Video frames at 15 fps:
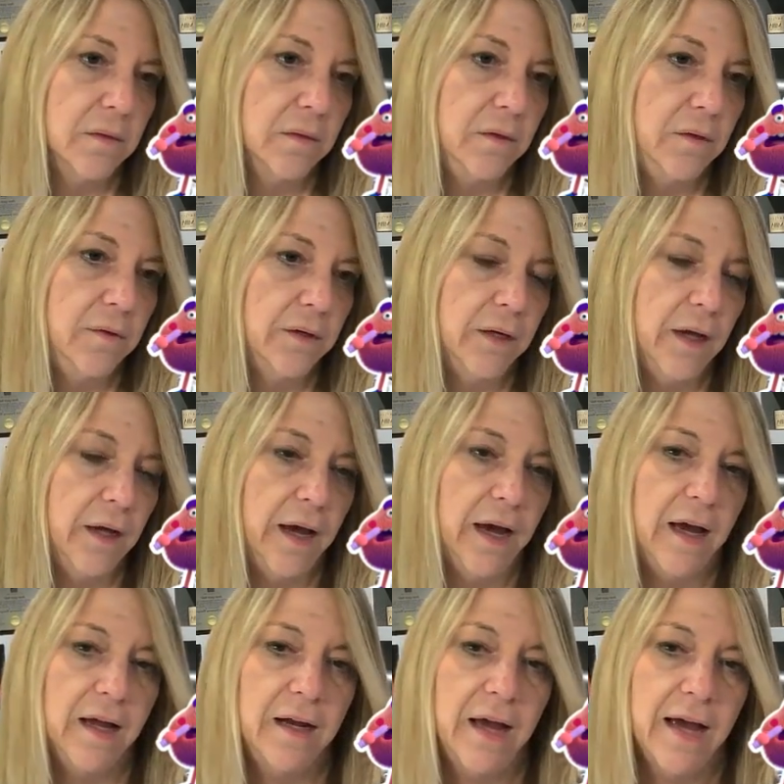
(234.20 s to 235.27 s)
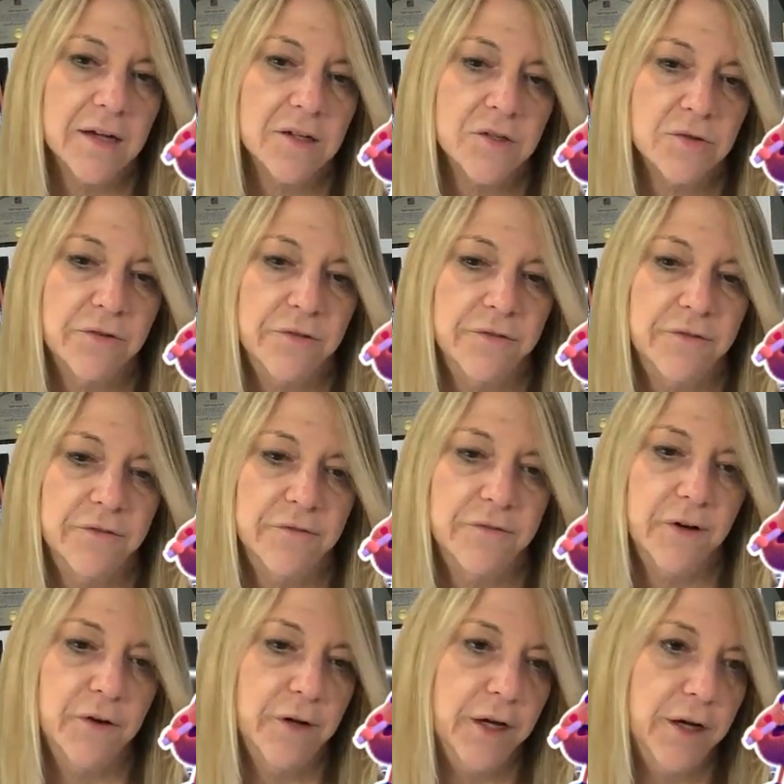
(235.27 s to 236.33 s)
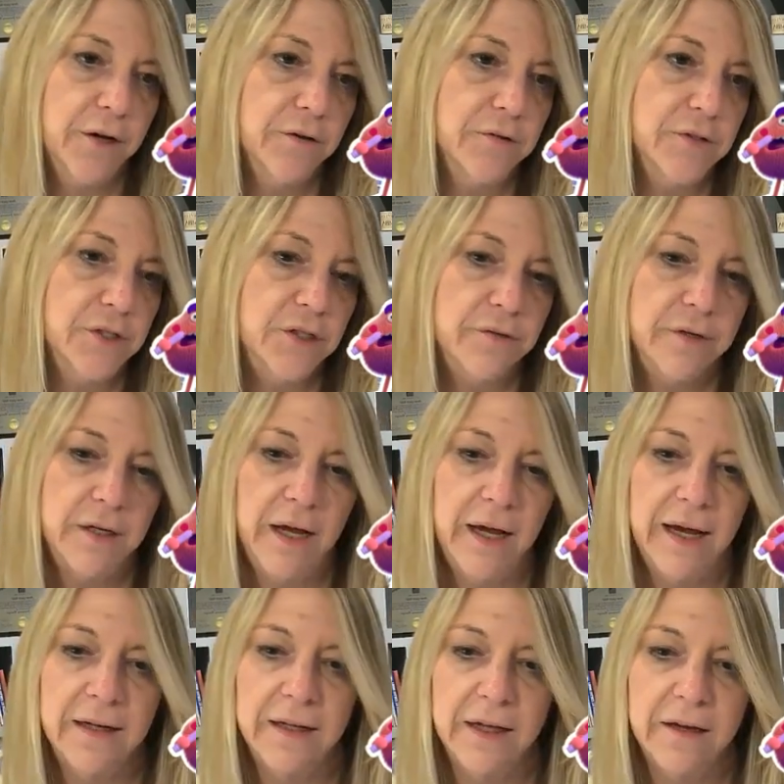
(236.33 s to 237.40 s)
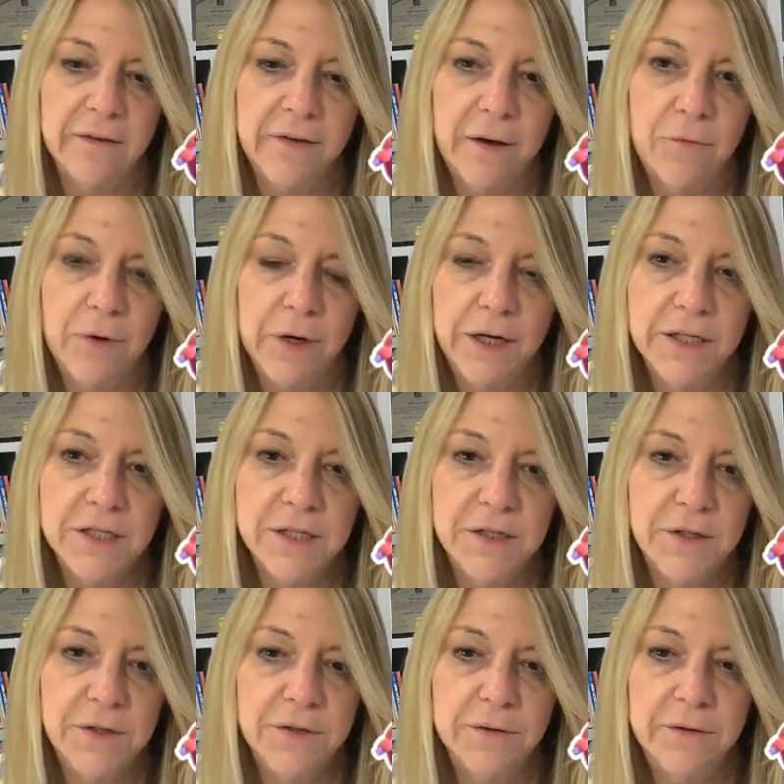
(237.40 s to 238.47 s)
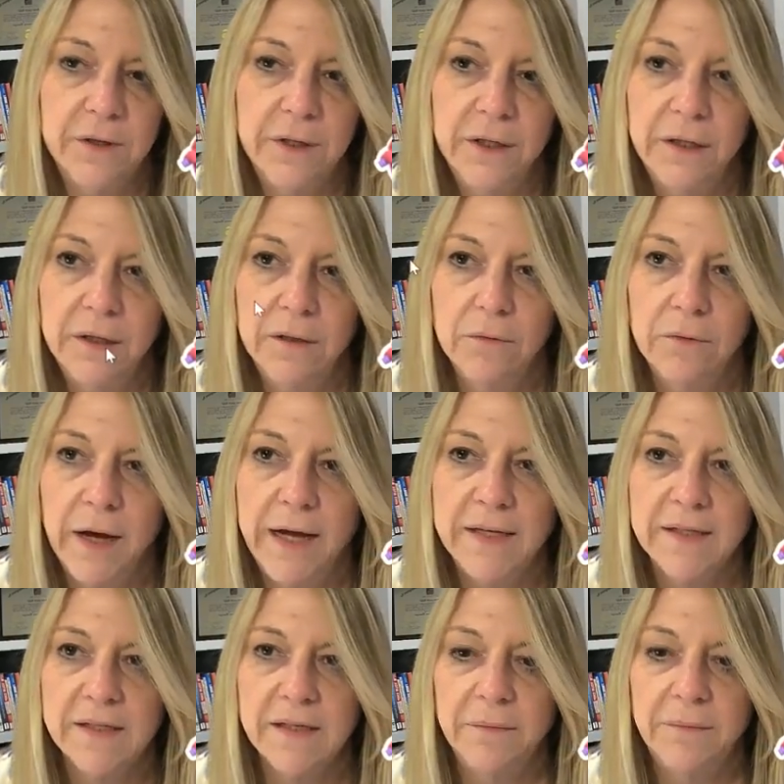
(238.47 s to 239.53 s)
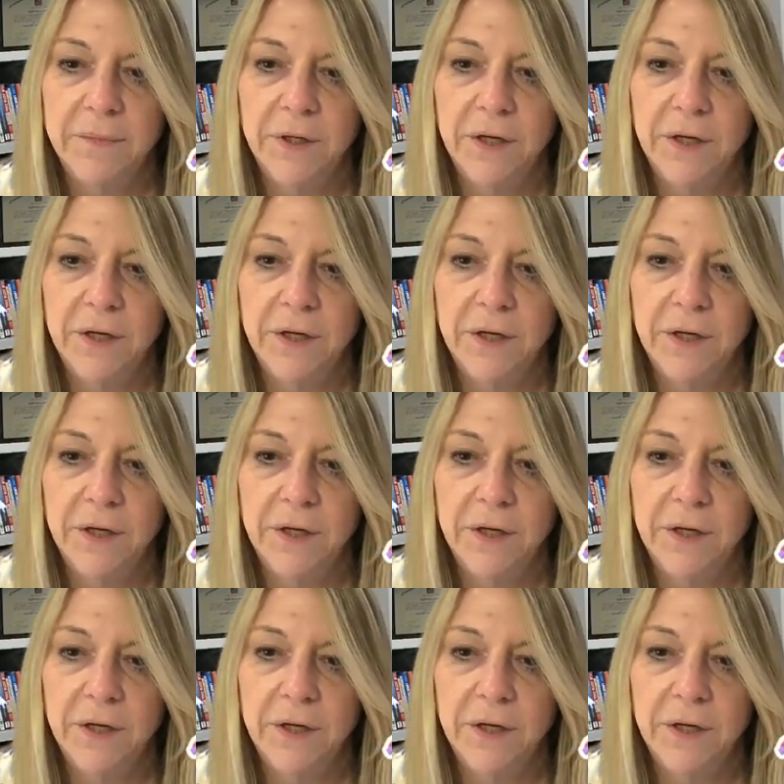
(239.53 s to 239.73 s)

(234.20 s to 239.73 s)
You can add actual photos. You can add, like if I wanted to write some